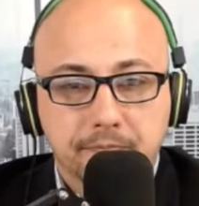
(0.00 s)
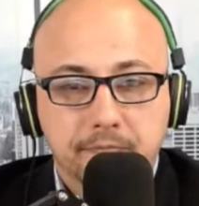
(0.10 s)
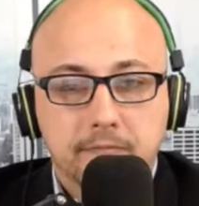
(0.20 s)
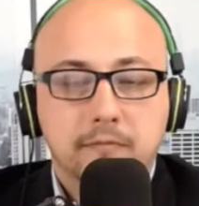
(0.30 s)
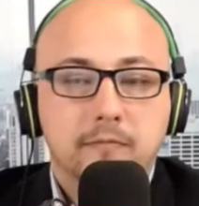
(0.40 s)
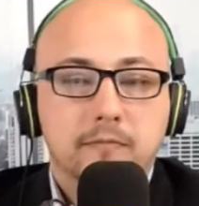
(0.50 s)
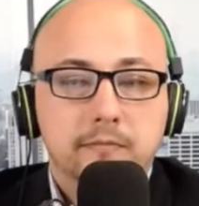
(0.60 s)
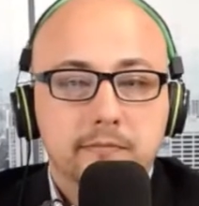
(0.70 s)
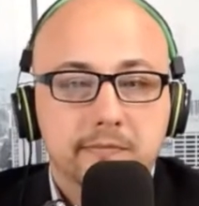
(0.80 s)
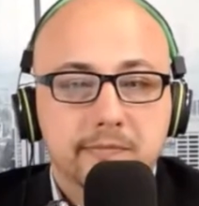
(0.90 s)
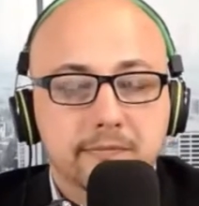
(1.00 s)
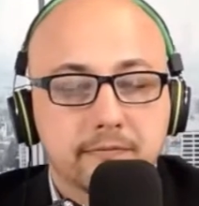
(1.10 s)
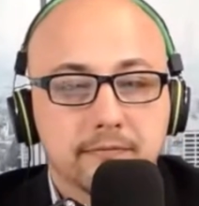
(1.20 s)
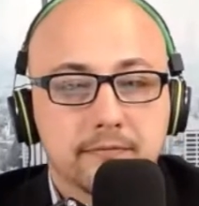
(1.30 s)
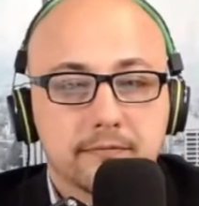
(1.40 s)

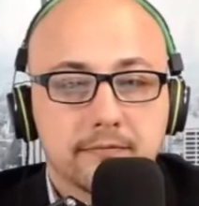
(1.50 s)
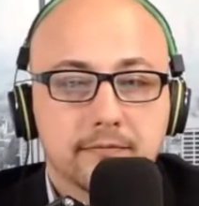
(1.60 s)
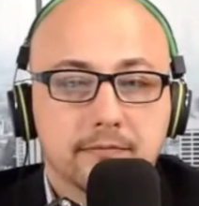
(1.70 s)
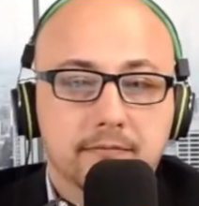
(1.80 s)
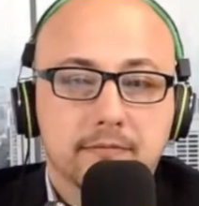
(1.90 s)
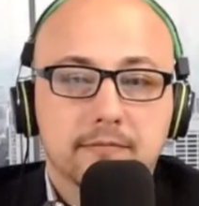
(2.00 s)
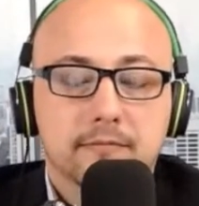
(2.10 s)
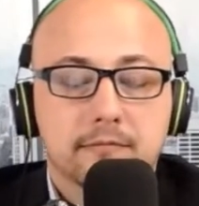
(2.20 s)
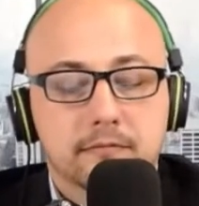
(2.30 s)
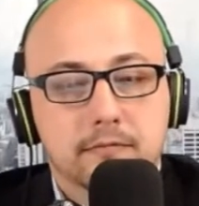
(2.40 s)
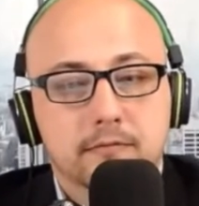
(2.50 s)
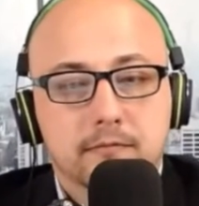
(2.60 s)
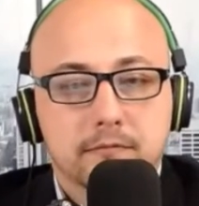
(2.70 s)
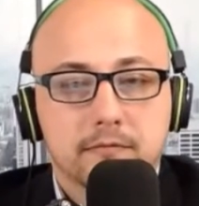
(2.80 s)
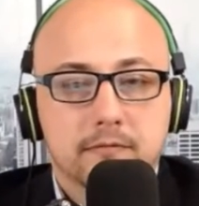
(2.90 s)

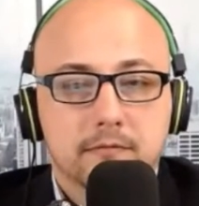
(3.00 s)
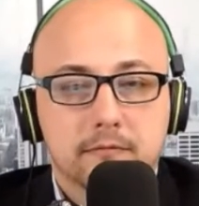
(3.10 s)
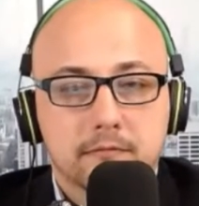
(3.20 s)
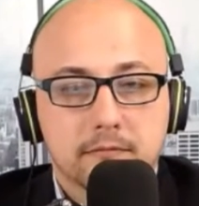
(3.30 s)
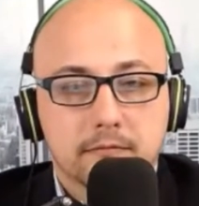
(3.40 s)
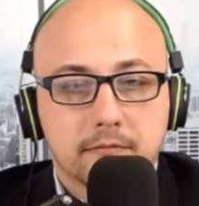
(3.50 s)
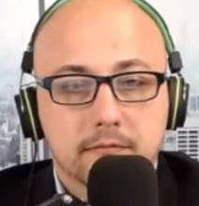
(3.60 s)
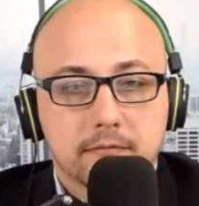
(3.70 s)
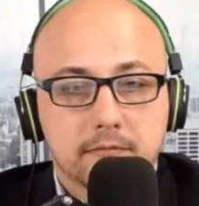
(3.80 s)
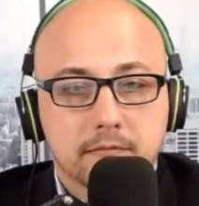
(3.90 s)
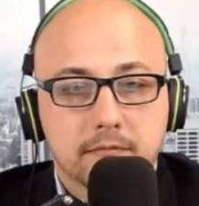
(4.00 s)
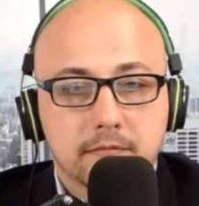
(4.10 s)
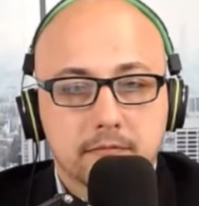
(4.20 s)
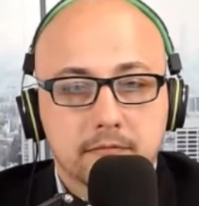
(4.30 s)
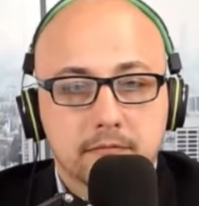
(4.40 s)

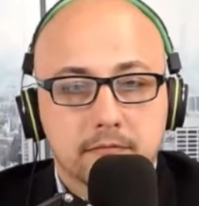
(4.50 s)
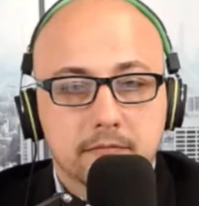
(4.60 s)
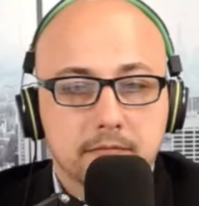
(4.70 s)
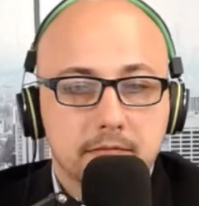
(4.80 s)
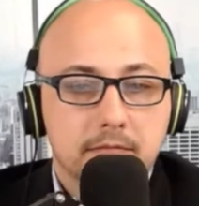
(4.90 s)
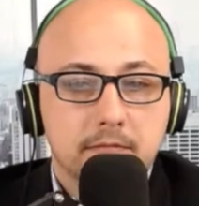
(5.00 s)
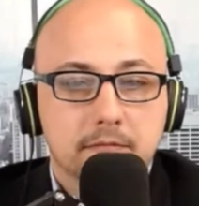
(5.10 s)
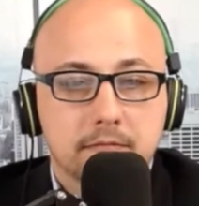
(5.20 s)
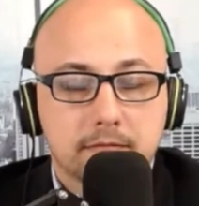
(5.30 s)
[no speech]